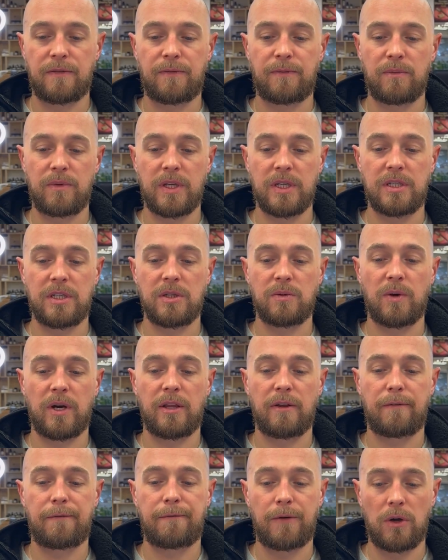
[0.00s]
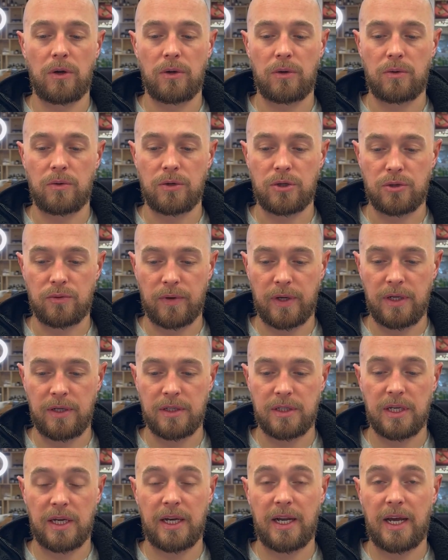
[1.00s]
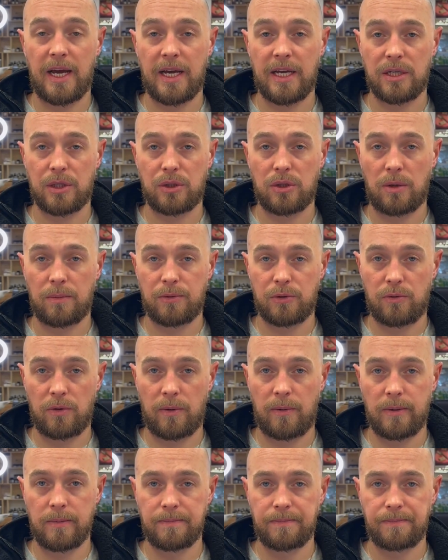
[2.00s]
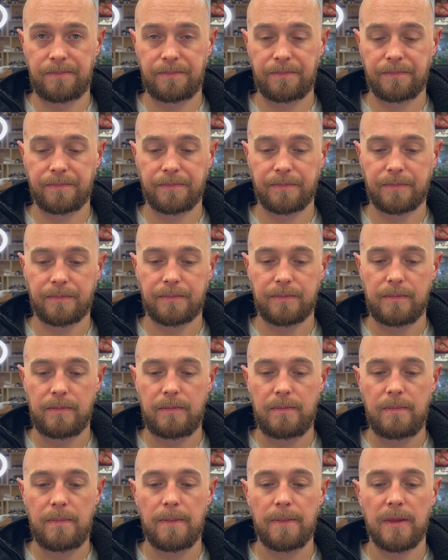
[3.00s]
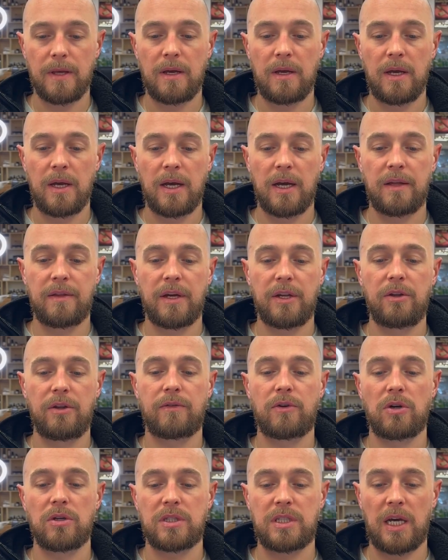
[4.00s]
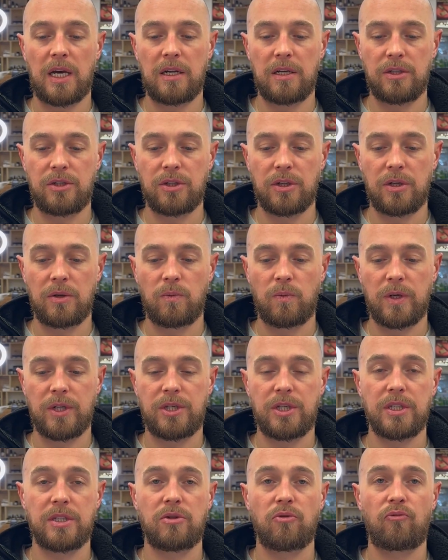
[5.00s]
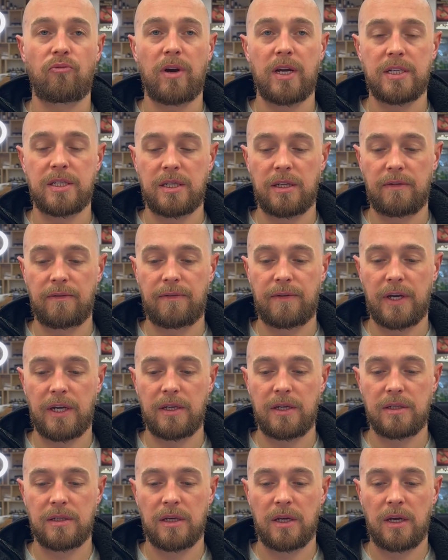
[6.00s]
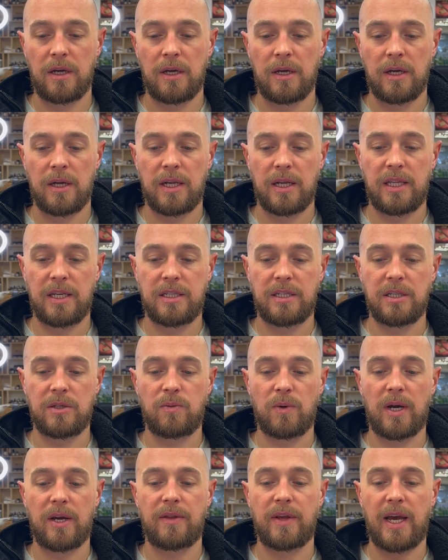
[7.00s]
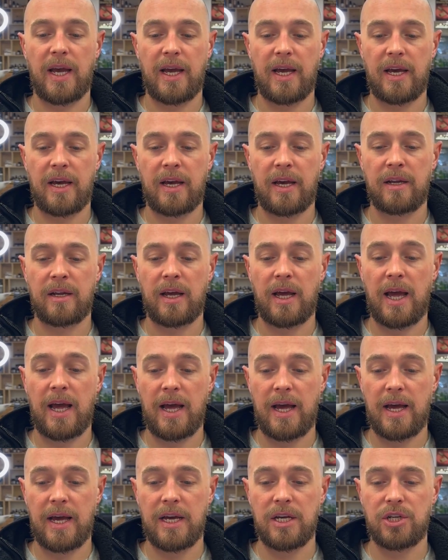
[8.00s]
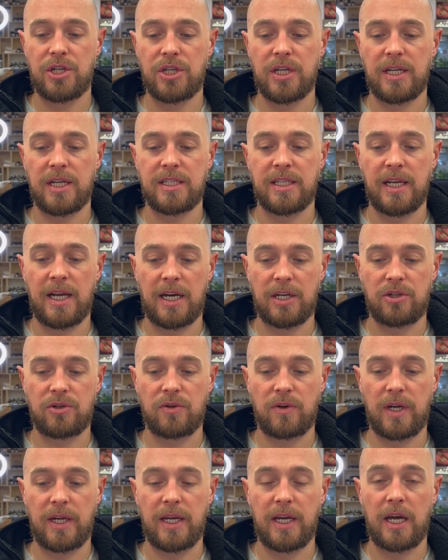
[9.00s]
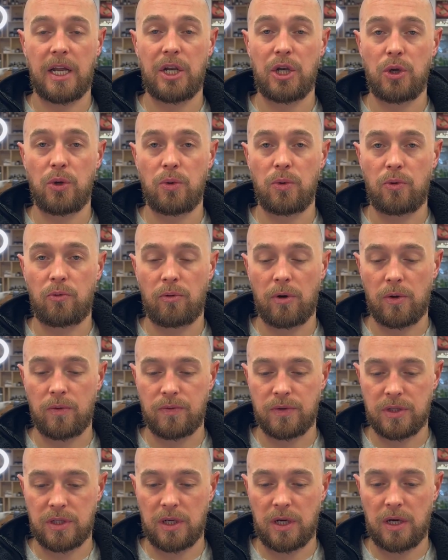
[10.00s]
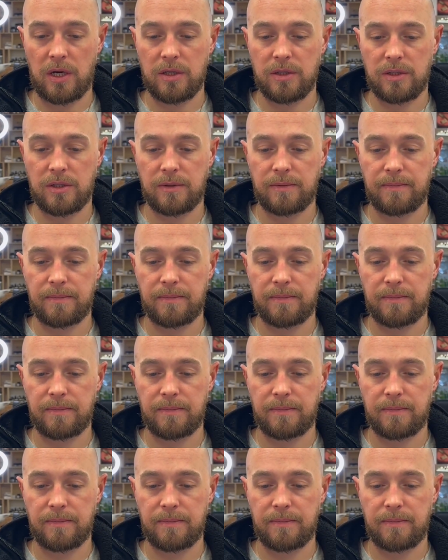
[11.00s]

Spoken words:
This is where the follicle shrinks and hair stops growing. And then you've got telogen, which is the resting phase. This is where the hair sheds naturally and new growth starts.